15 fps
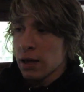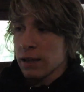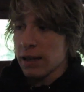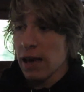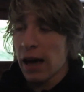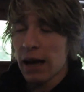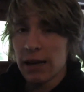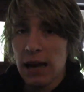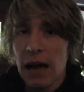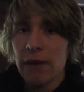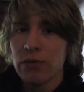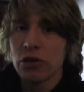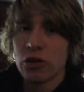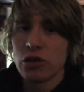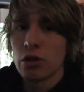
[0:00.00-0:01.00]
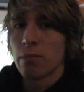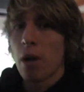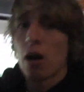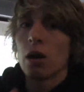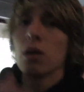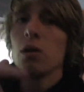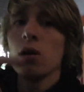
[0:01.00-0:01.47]
yeah, and after
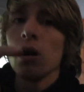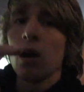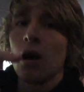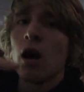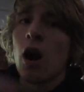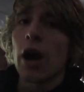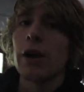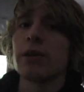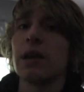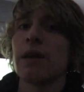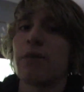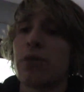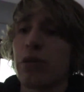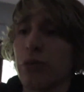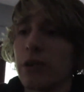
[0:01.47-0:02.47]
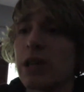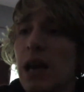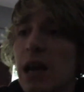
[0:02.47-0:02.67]
tomorrow, I only have 3